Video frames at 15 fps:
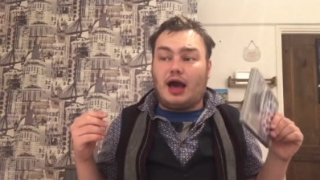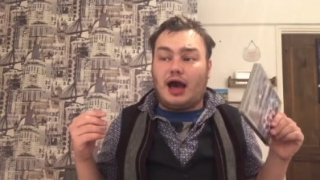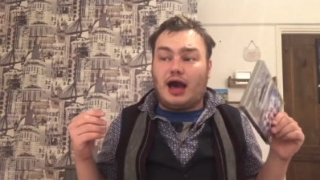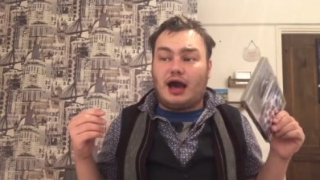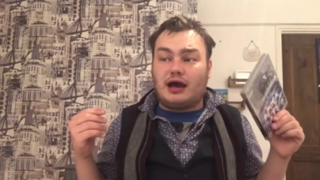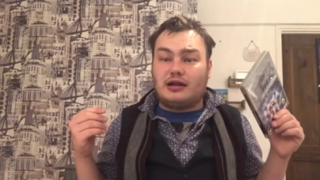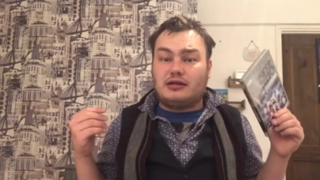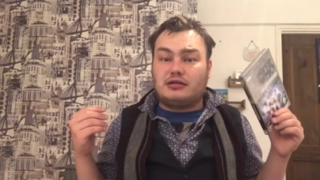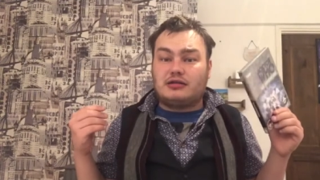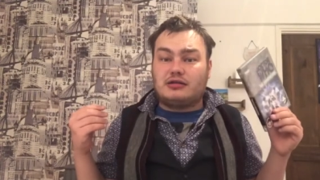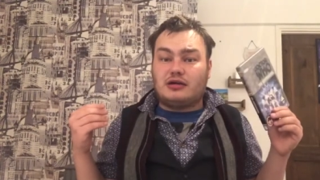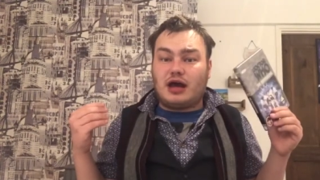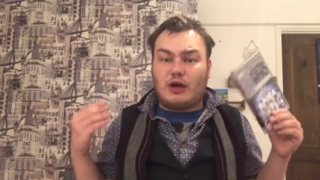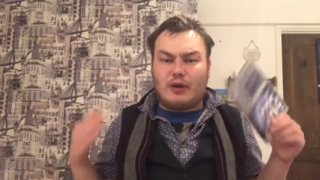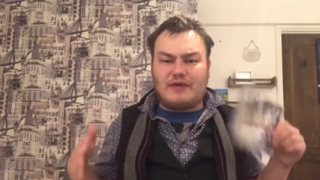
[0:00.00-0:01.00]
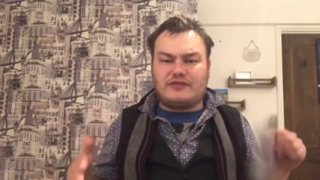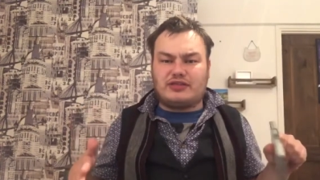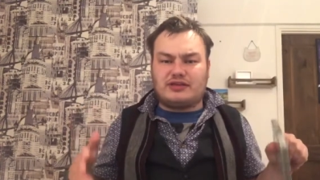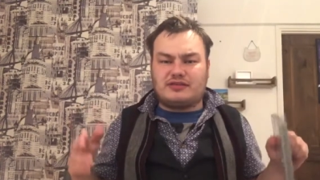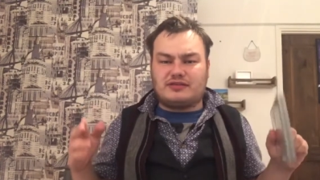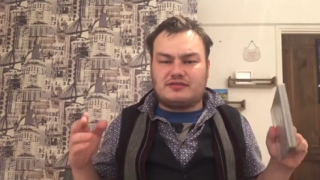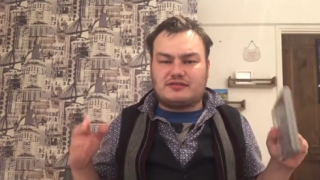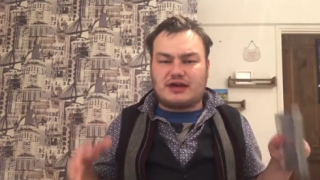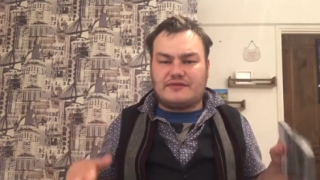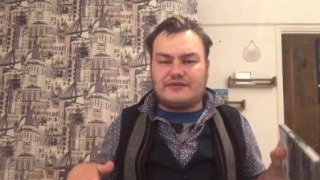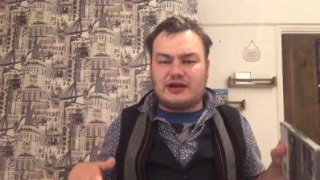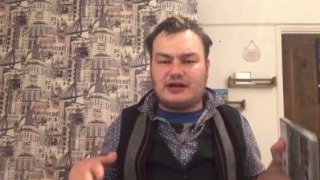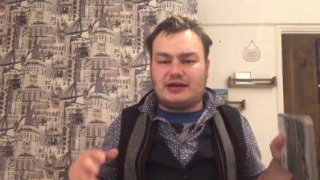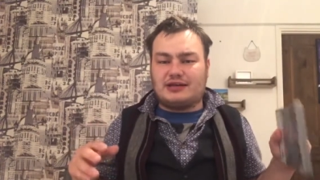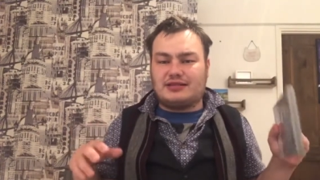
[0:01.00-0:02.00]
And however, they
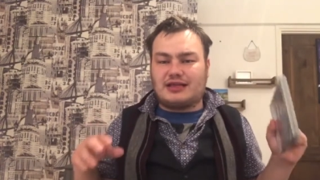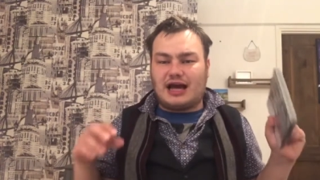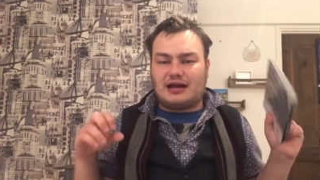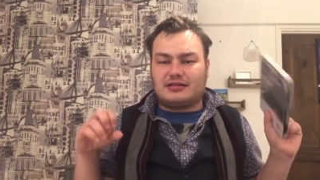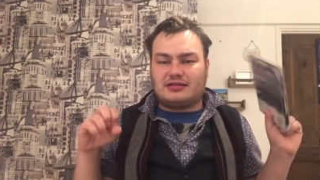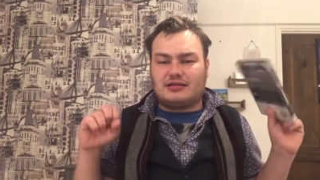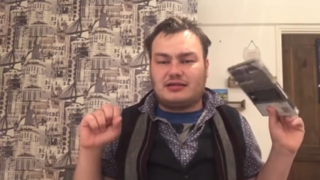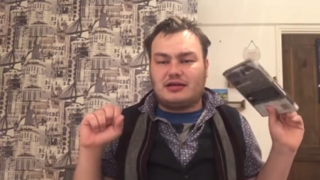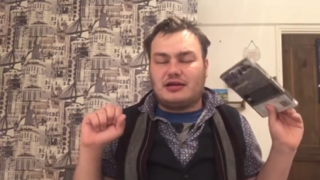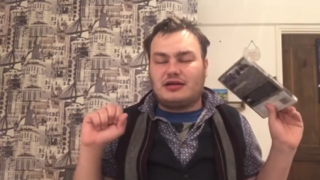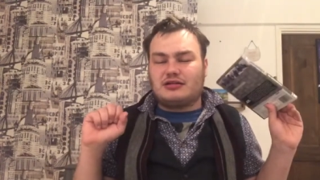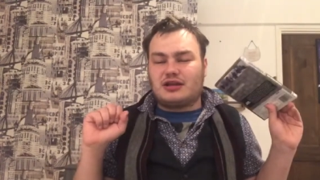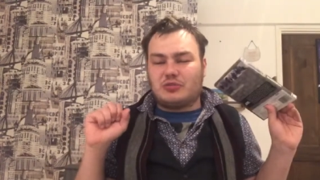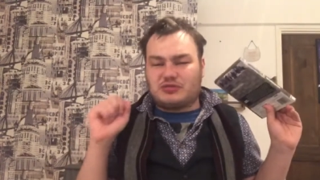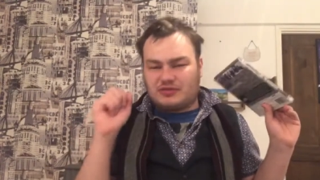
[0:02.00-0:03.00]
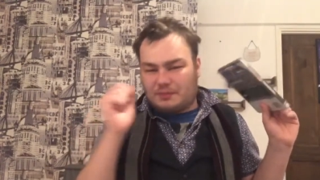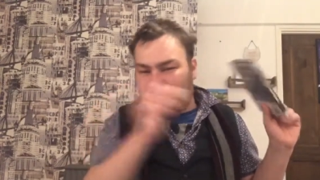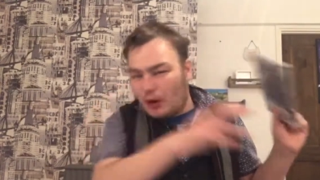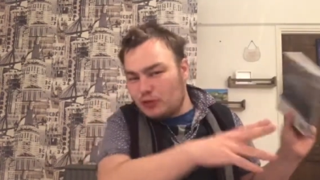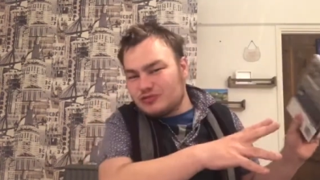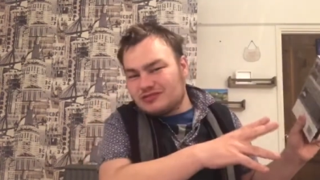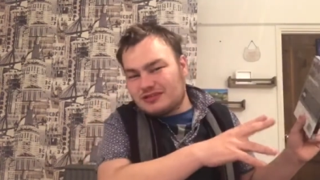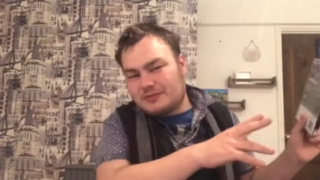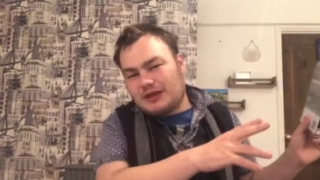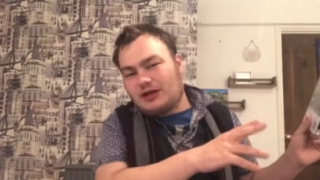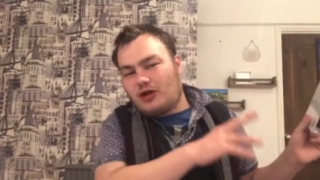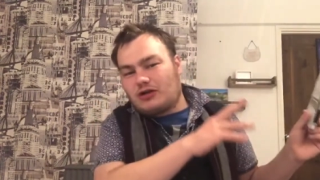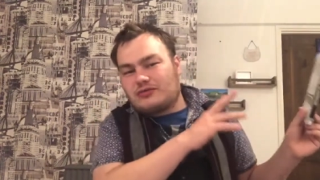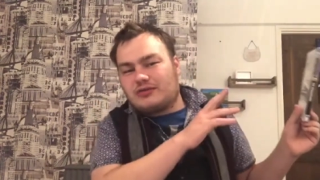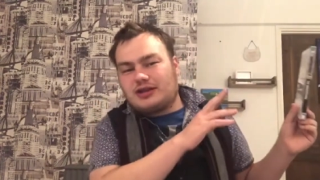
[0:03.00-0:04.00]
discover that there was supposed to be a
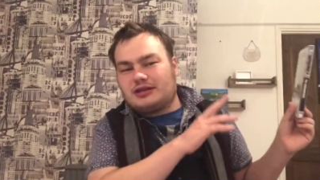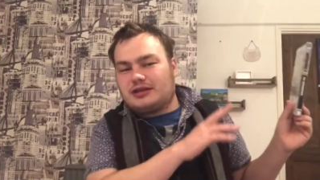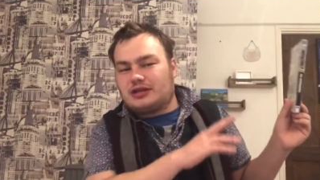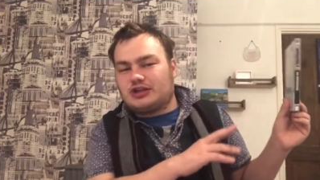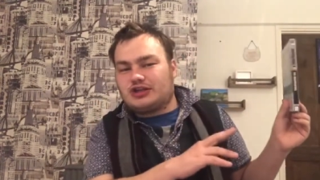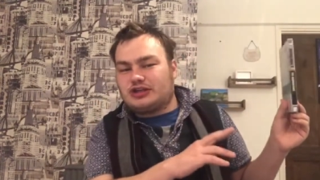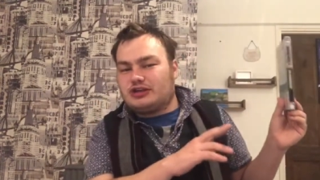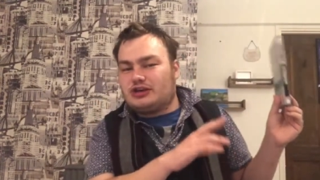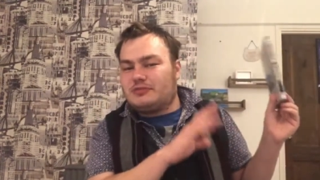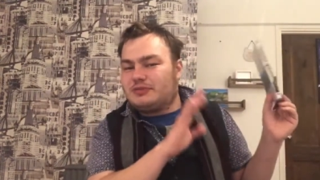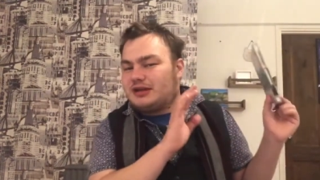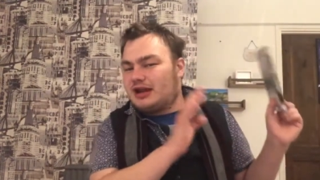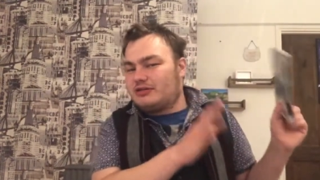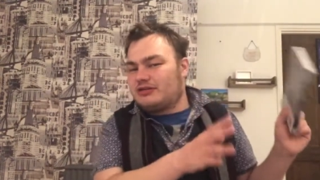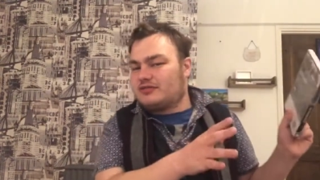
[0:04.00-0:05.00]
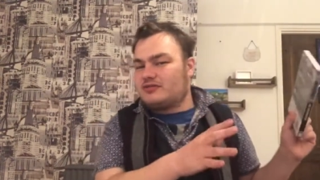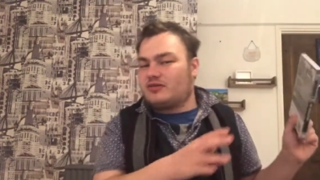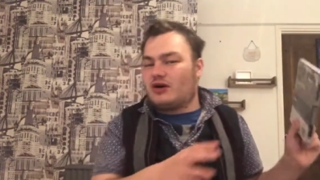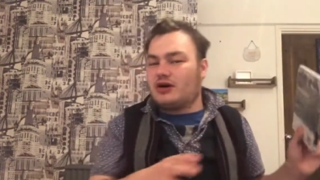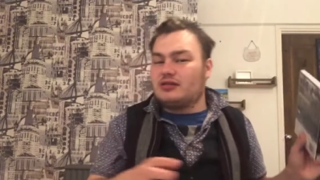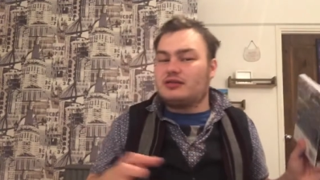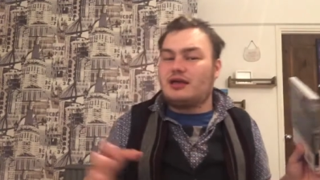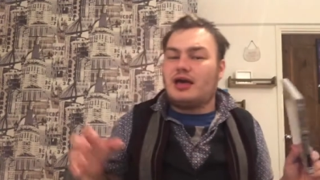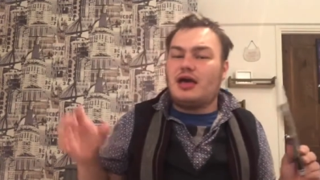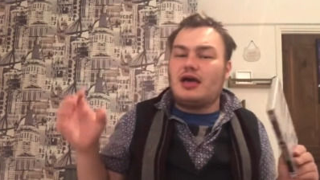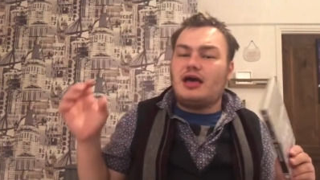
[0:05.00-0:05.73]
lot of radiation here, but now there's not.